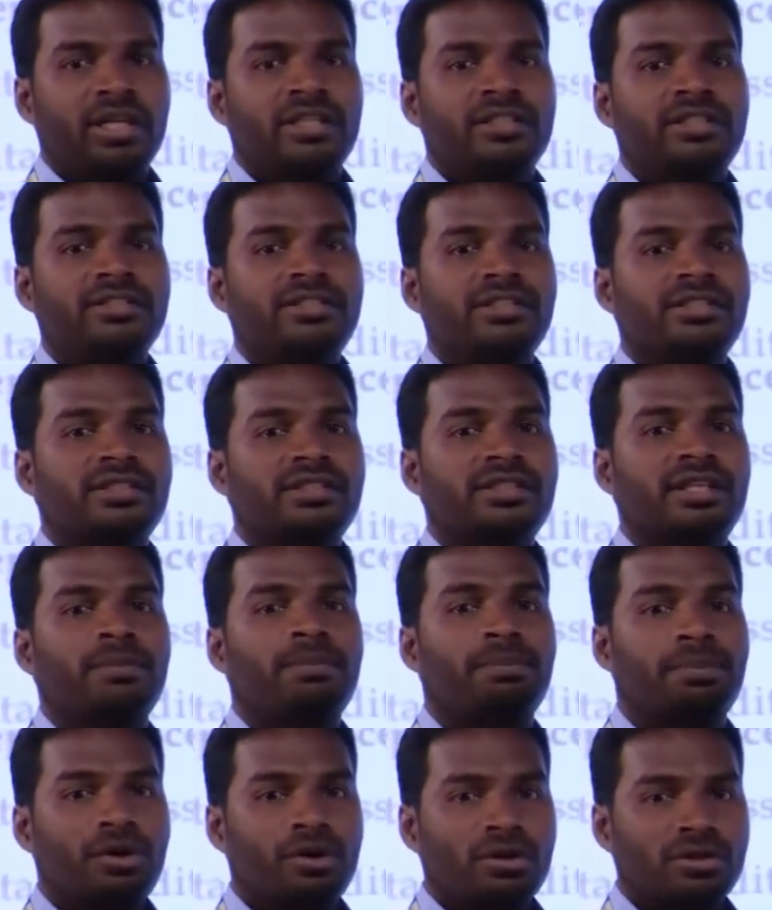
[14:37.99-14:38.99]
This is the
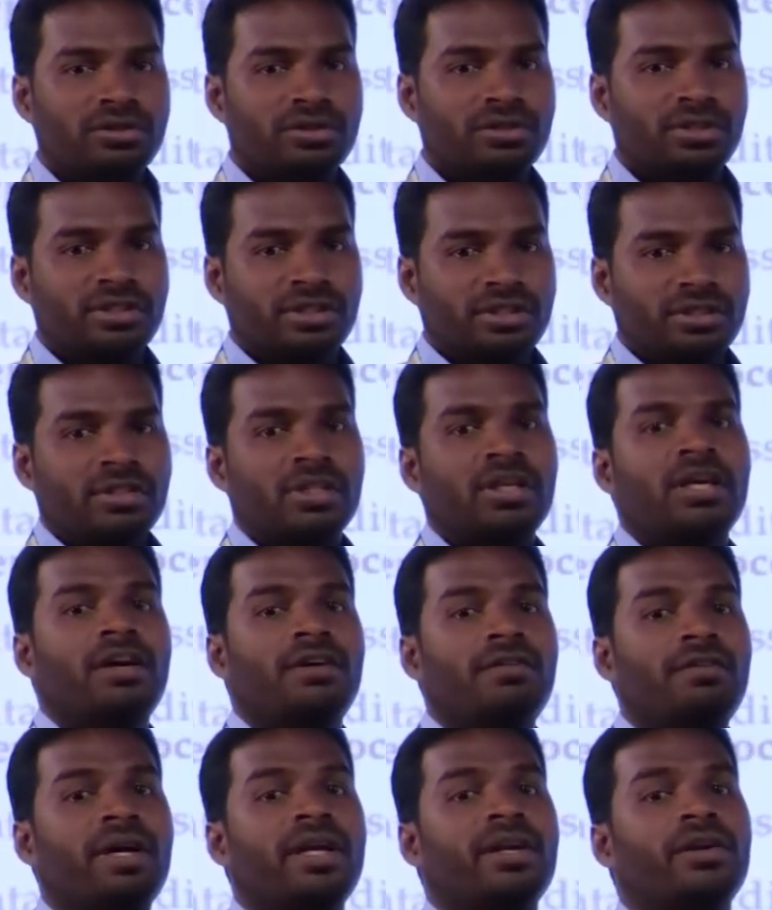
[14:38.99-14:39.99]
process
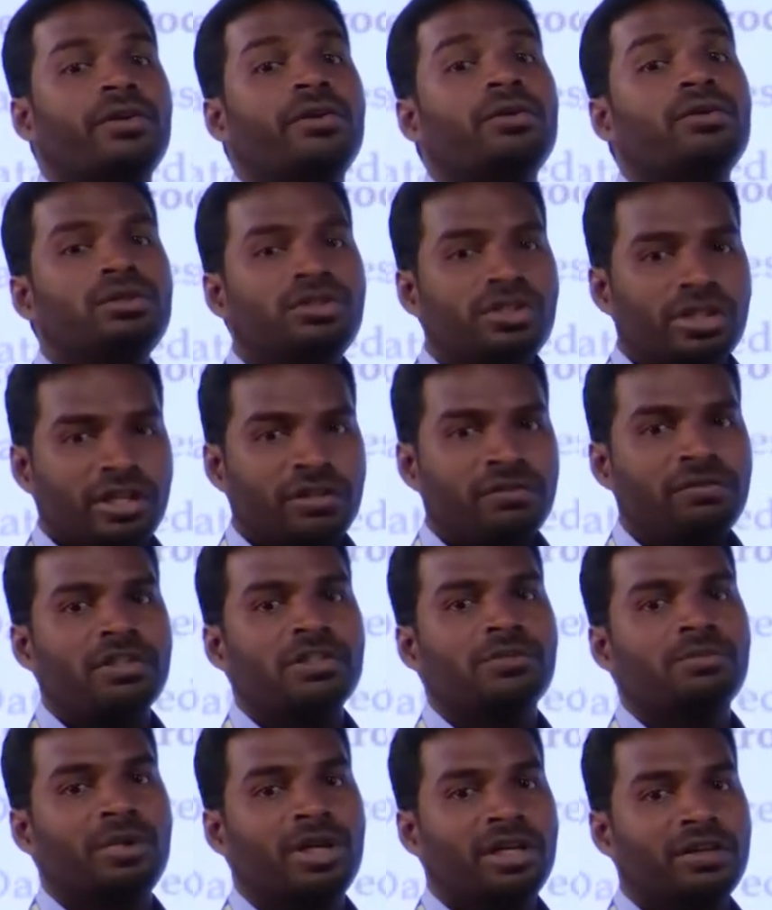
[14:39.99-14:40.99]
where huge
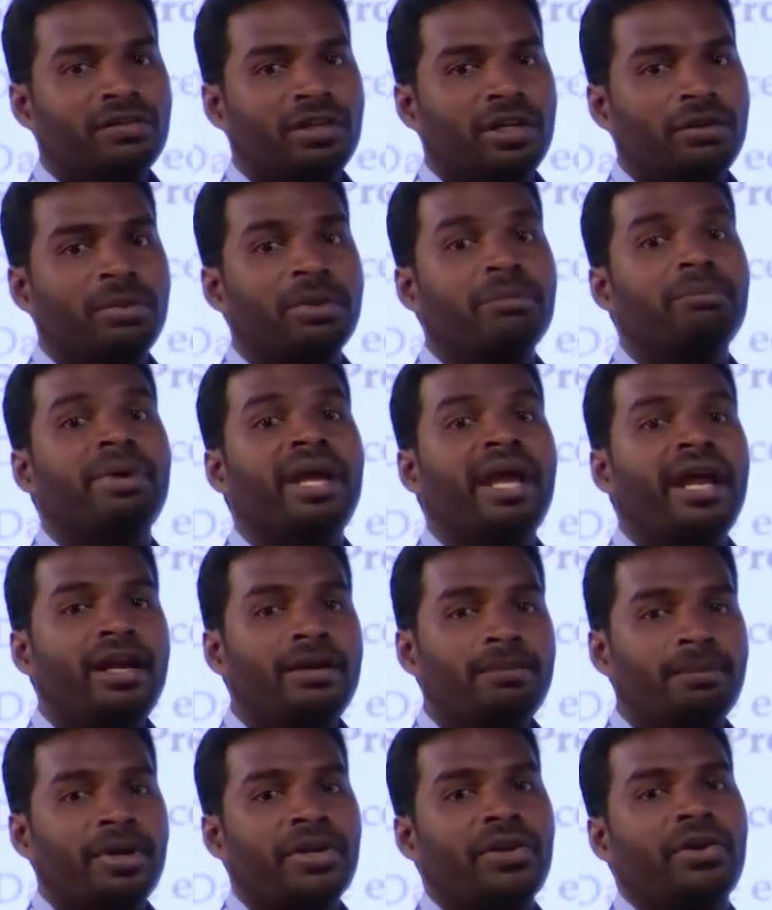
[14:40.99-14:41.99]
investment will be
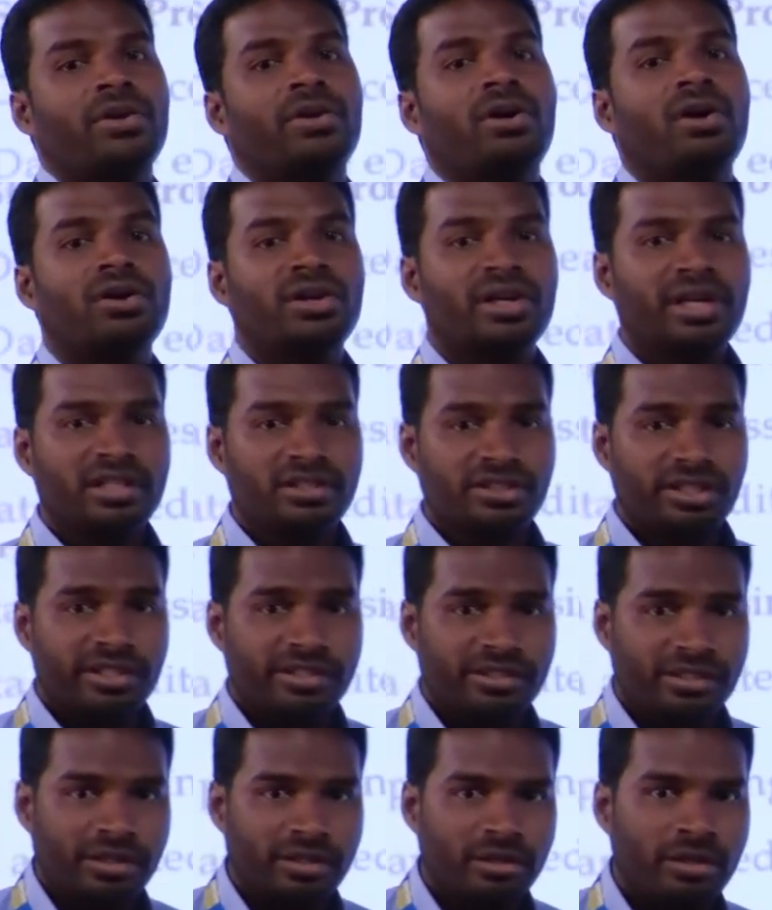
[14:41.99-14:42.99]
made by an
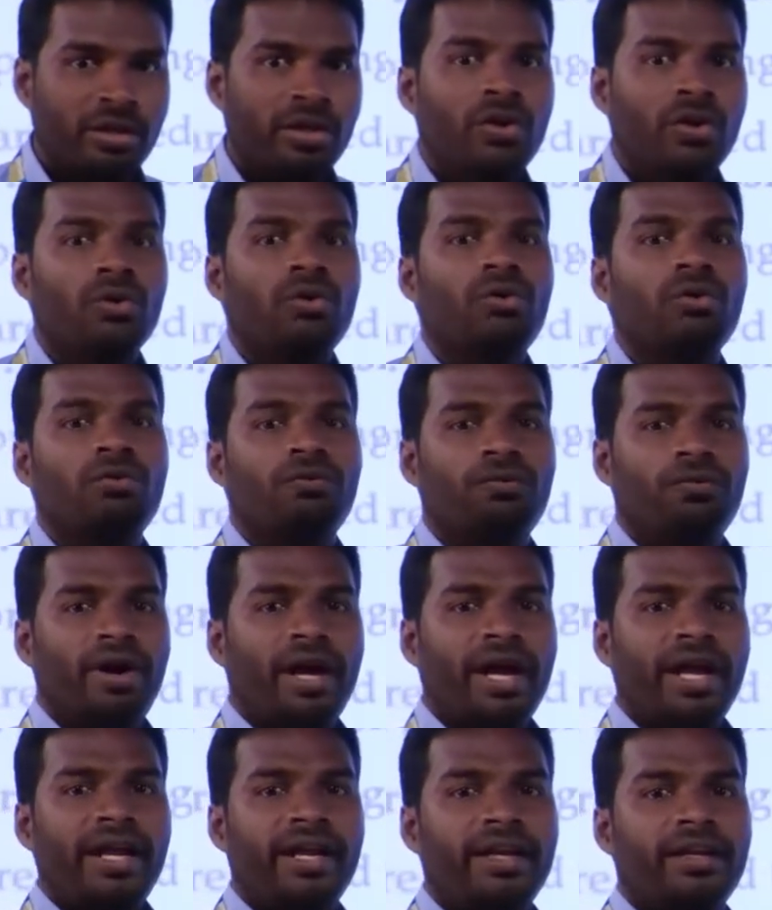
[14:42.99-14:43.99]
organization to
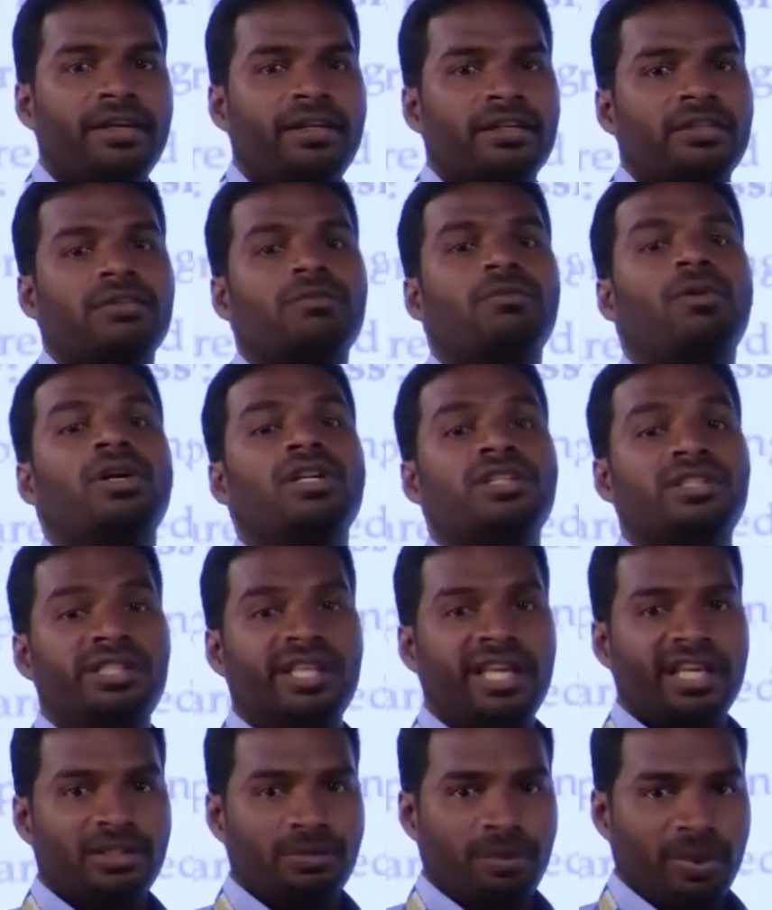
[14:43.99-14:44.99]
find what is the
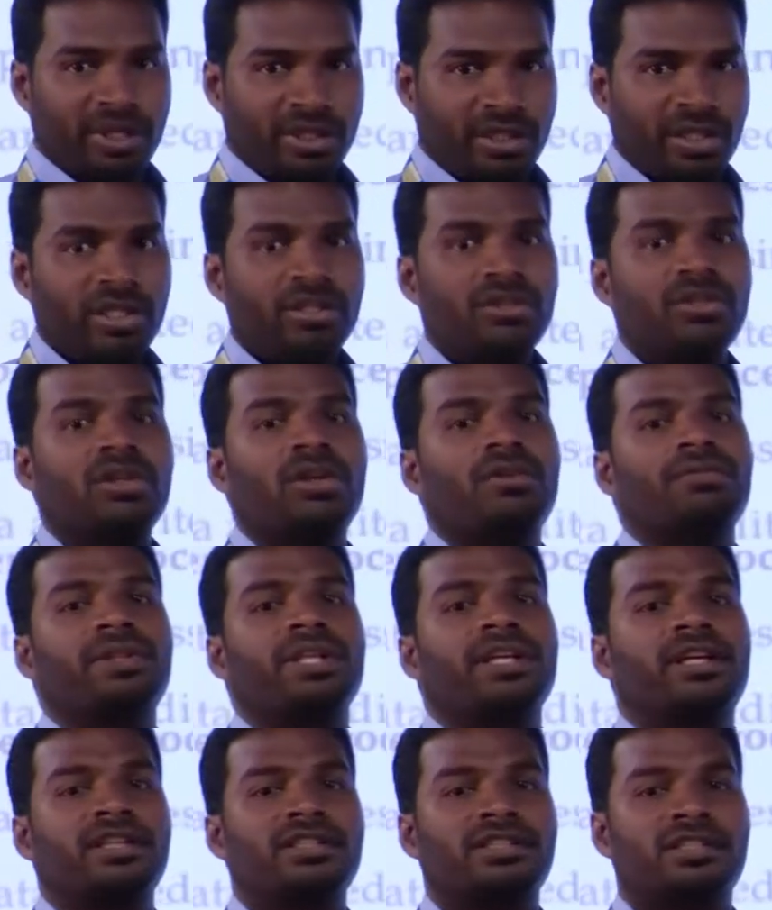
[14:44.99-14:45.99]
expectation of the
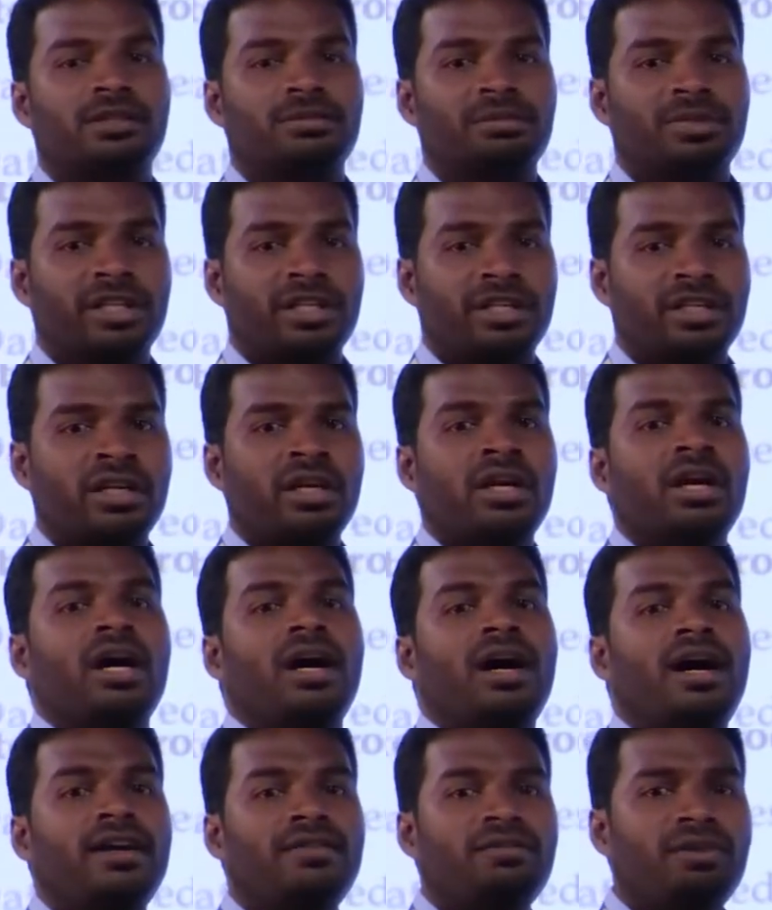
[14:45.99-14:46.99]
customer
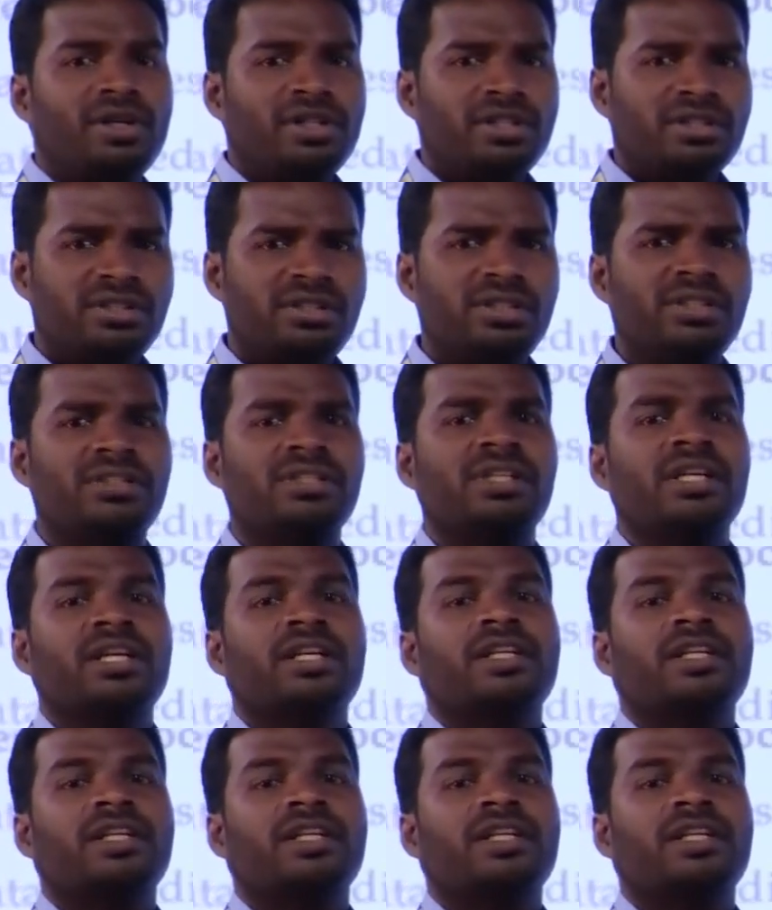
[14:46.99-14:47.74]
and what is the